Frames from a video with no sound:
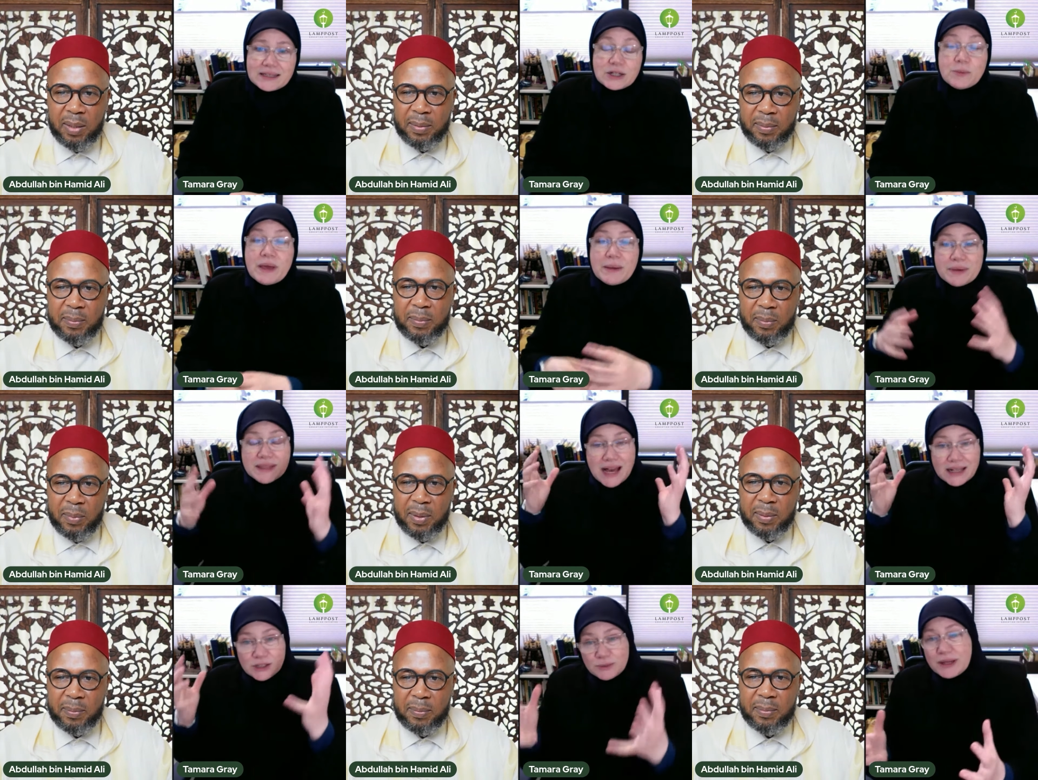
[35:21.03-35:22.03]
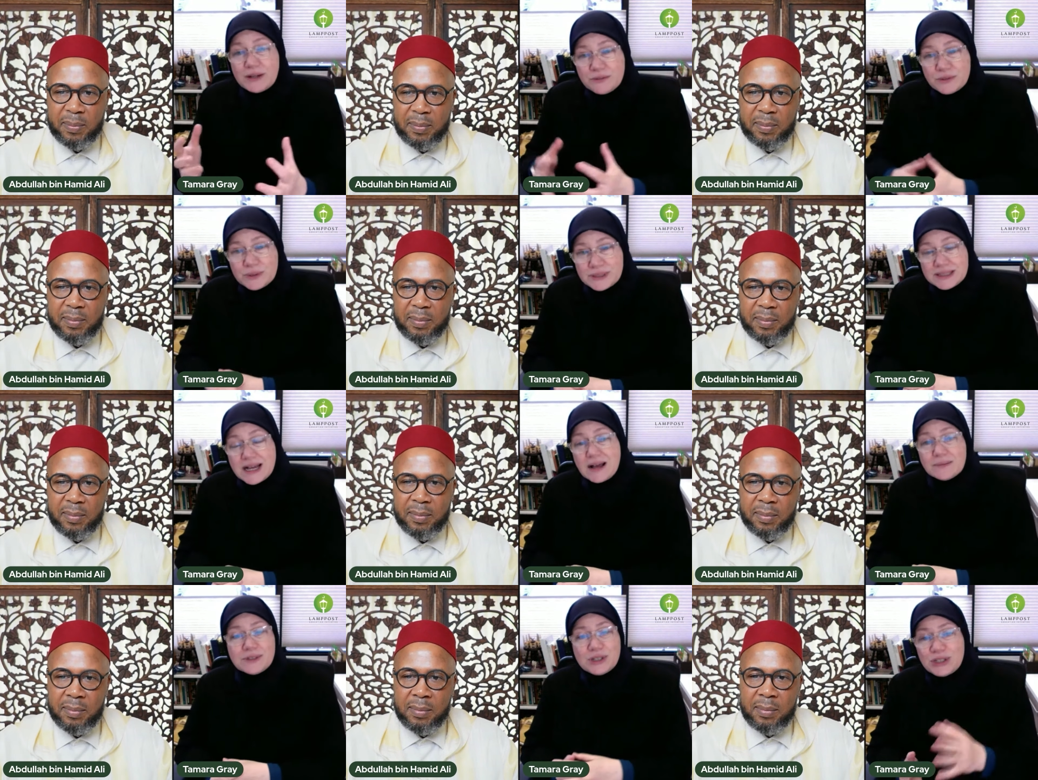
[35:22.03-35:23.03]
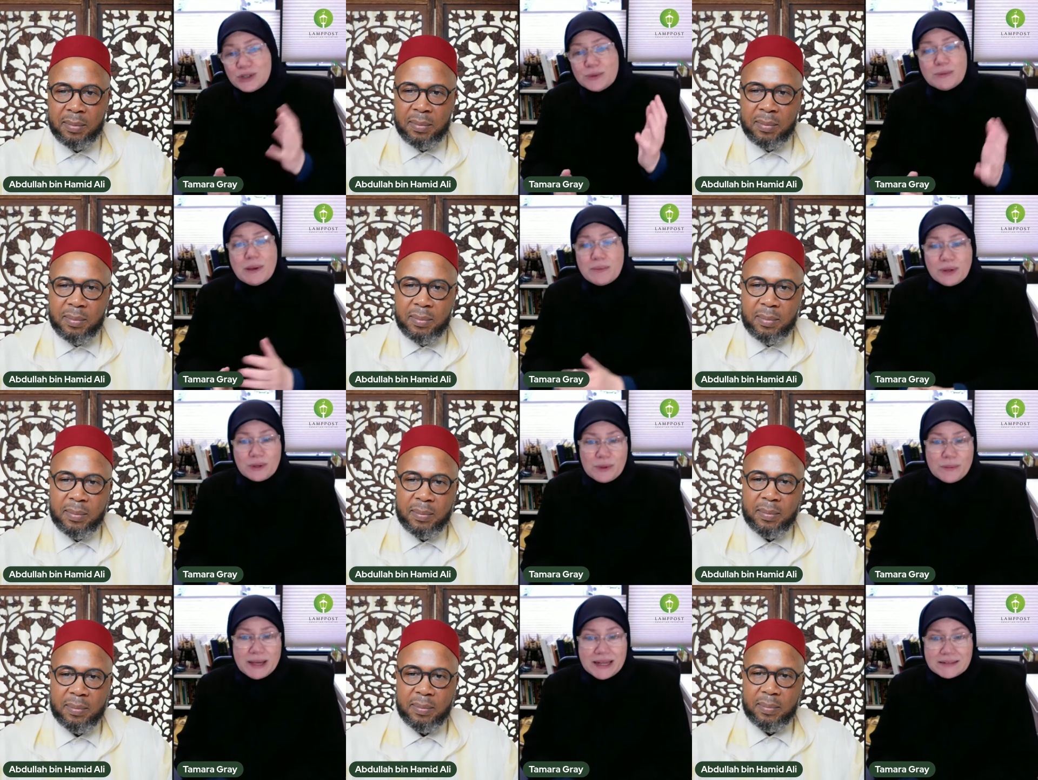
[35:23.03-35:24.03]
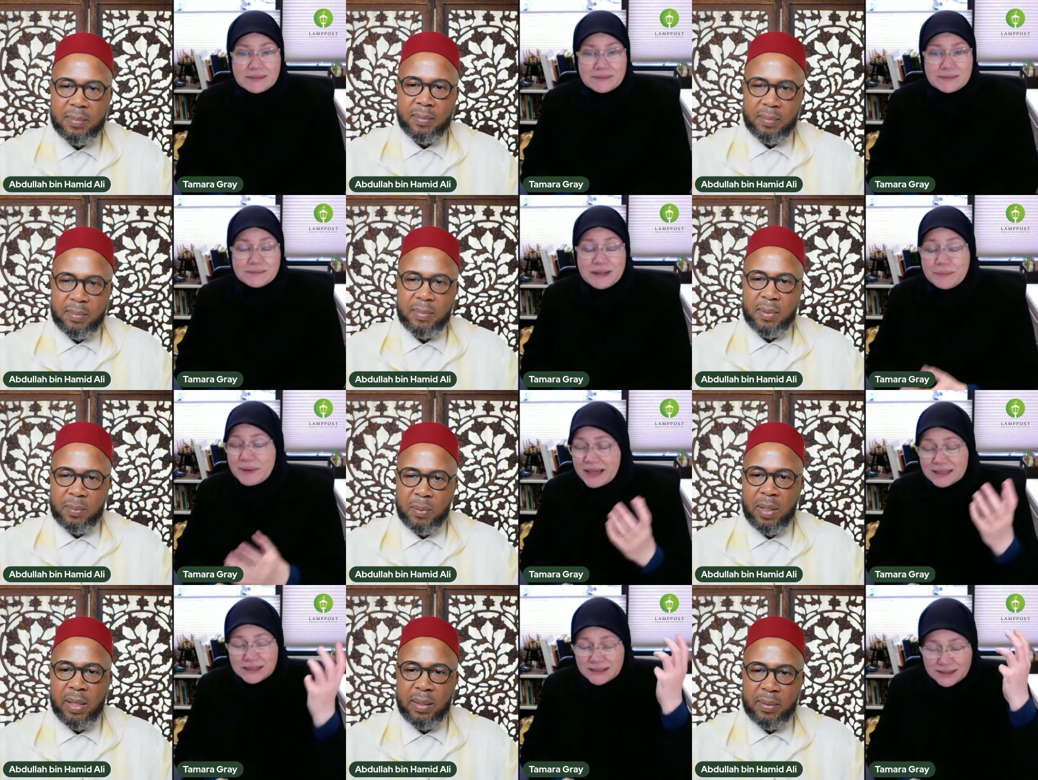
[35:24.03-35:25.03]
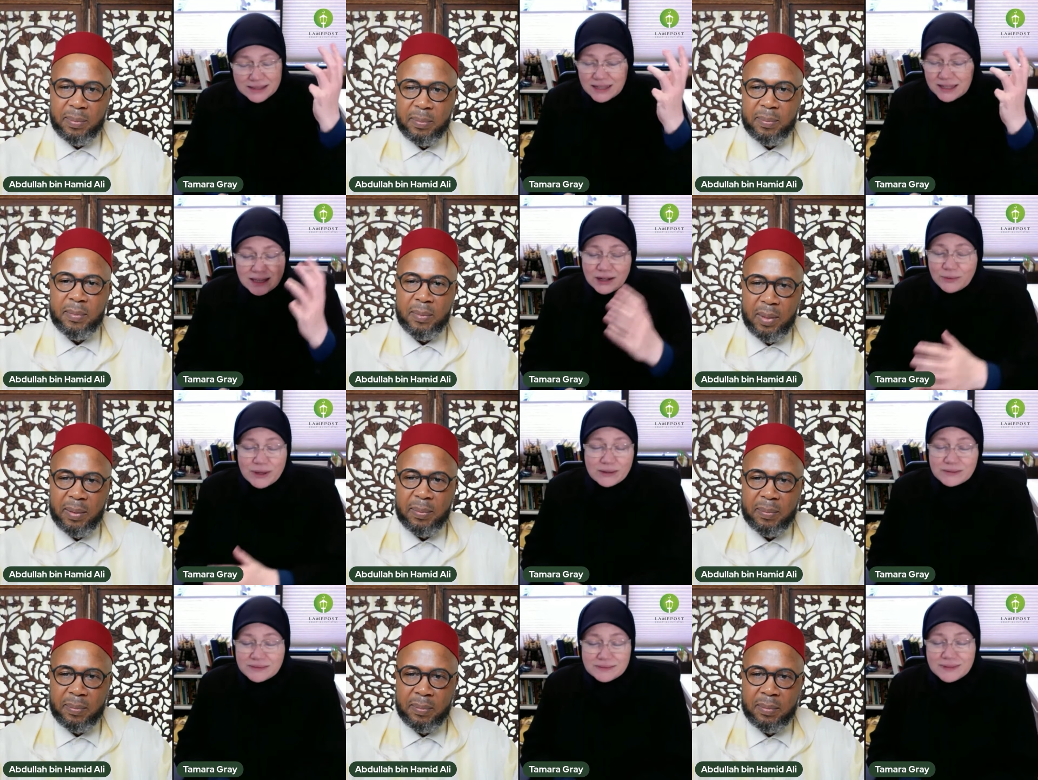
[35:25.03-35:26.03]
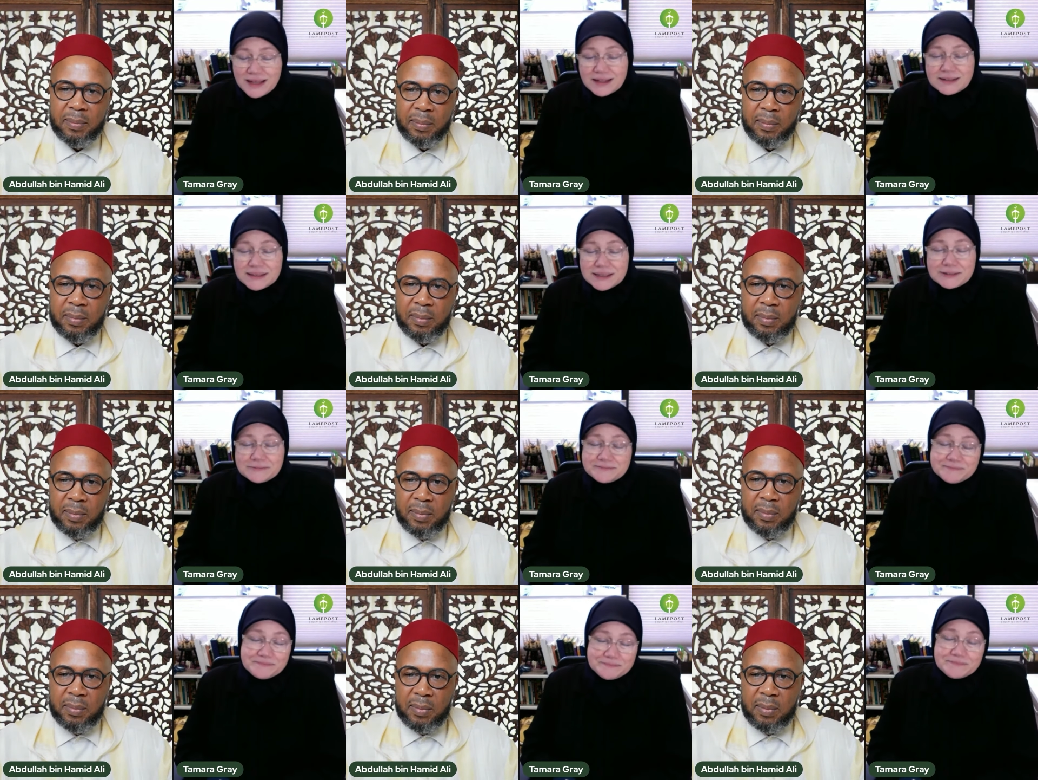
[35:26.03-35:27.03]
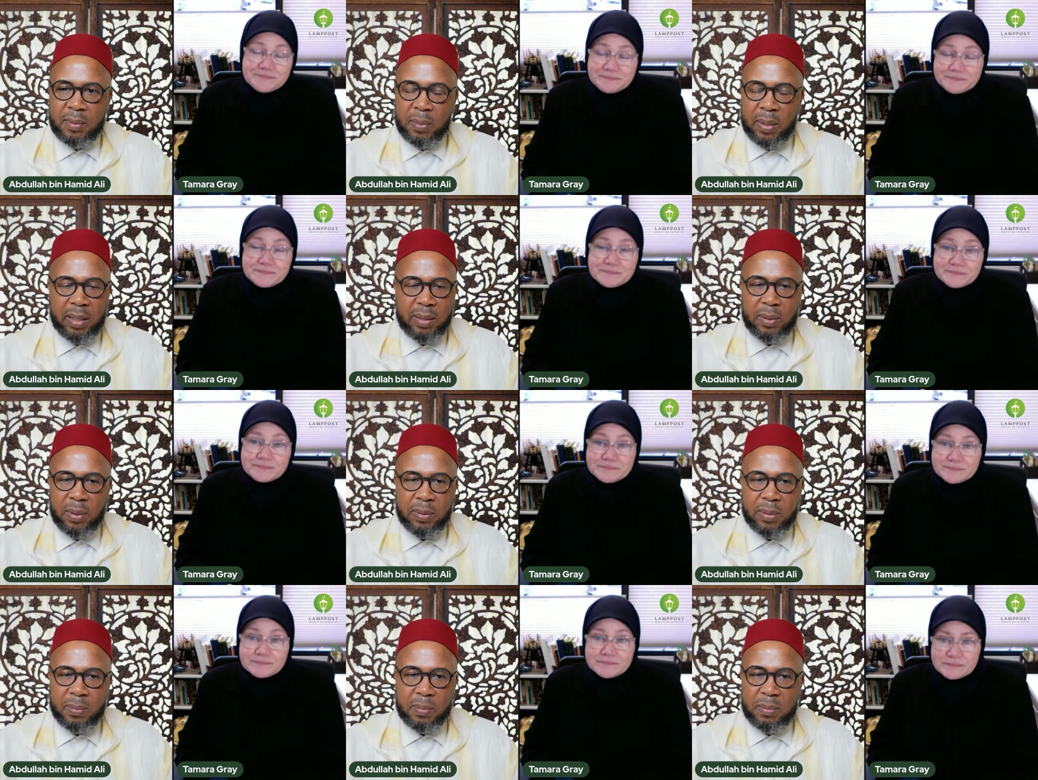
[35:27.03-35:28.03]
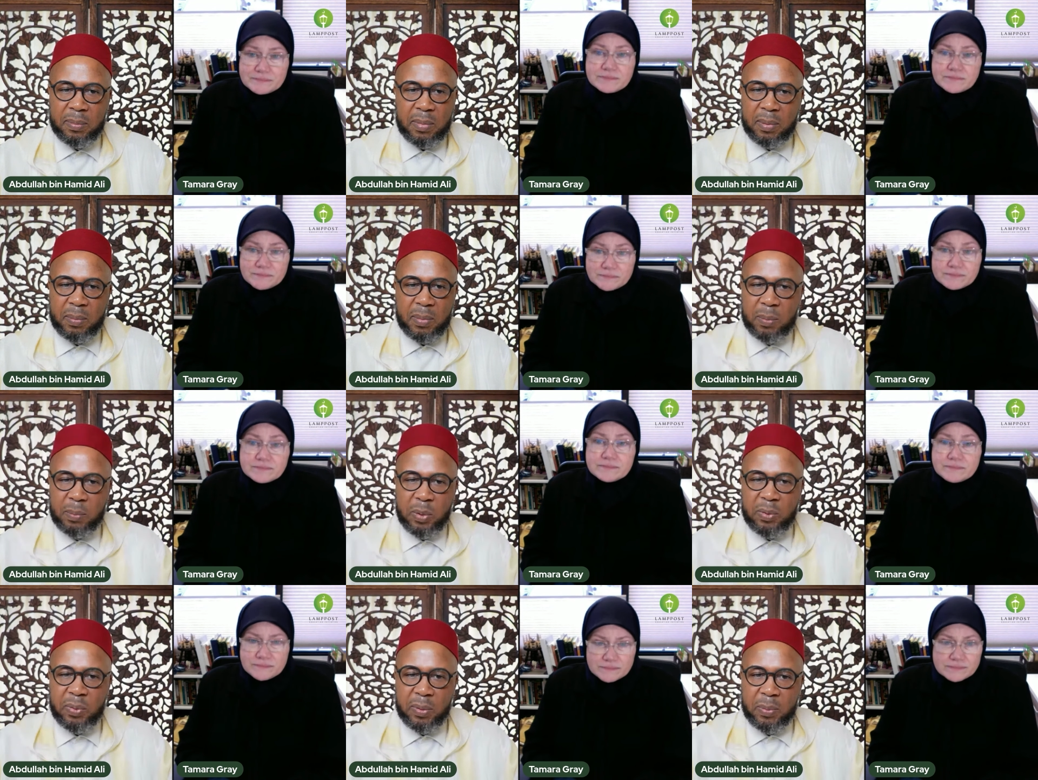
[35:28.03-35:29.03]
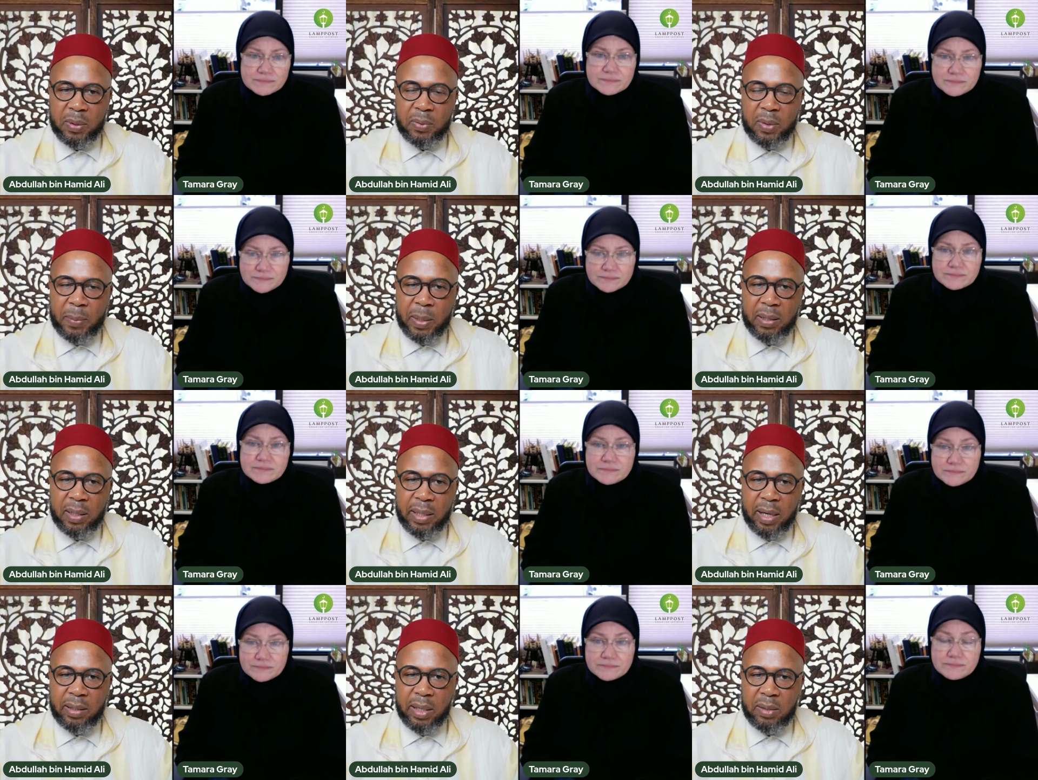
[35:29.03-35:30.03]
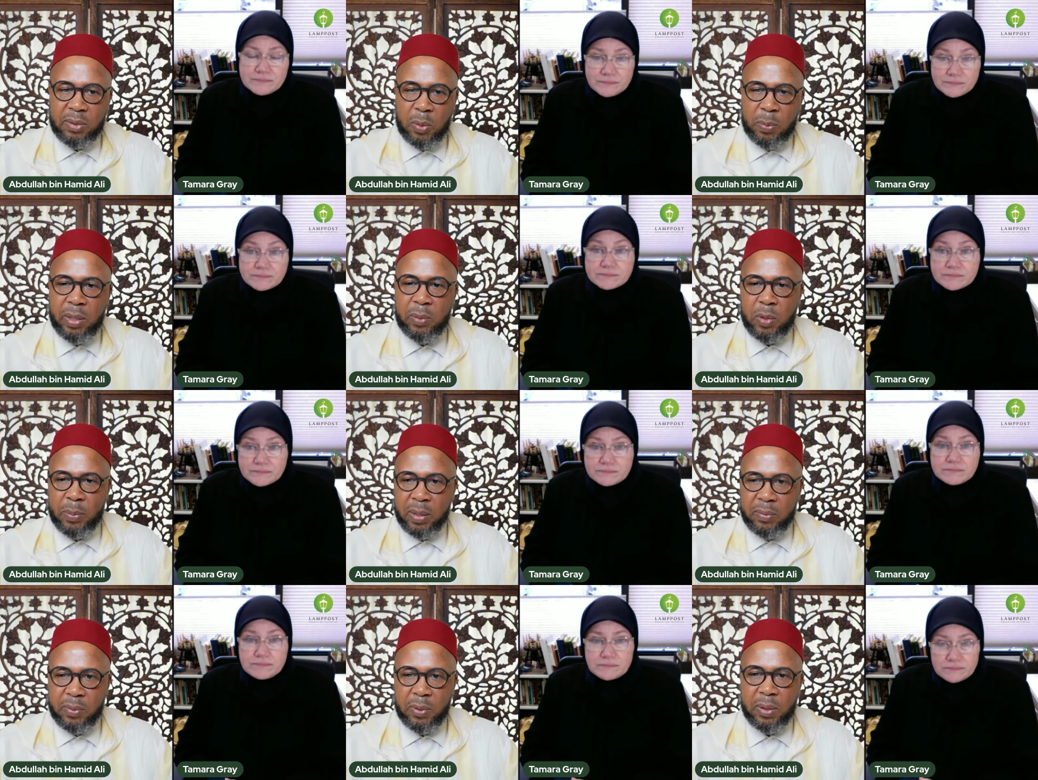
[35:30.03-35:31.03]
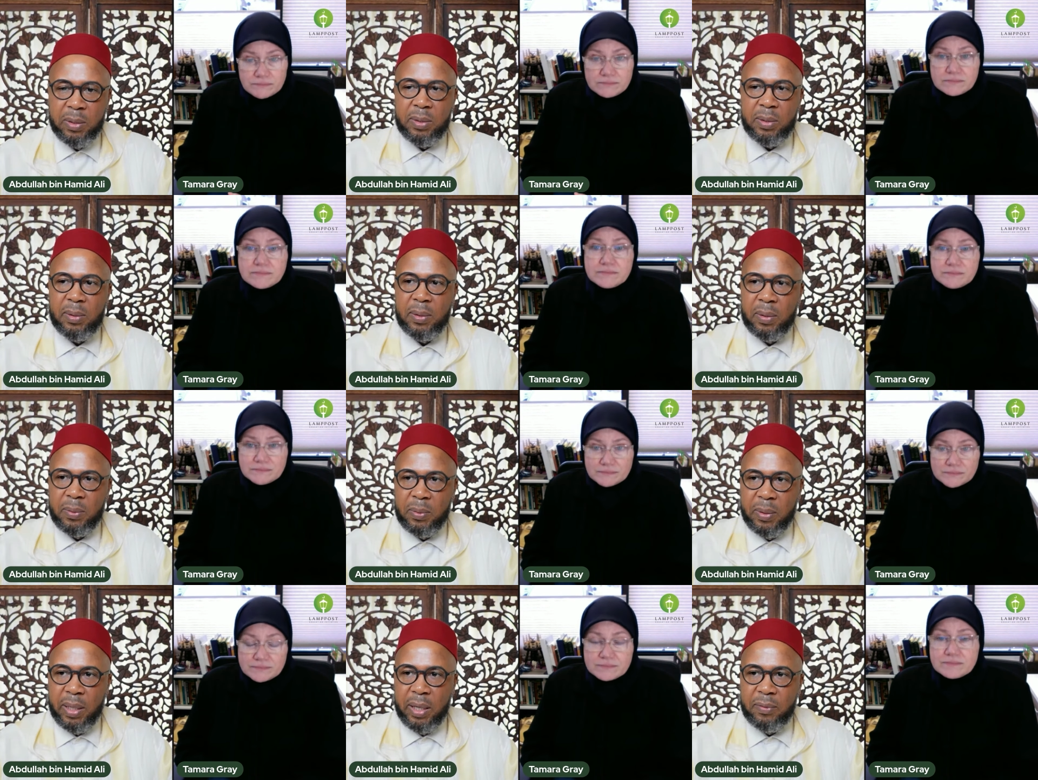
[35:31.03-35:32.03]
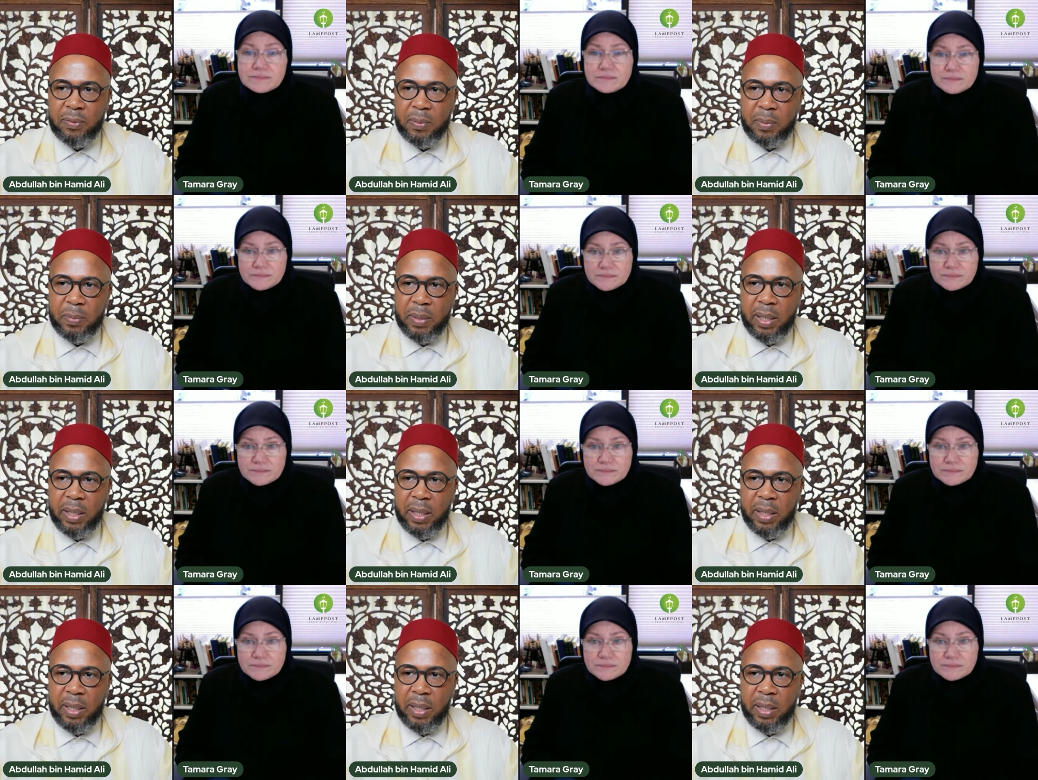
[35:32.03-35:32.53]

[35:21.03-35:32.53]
Speaker 1: so maybe that's where my influence comes, just to remember the women, my right. past thinking around that. Yeah.
Speaker 2: Right. So it's uh, beautiful, beautiful. I mean, there there are so many women, of course, you know, who have been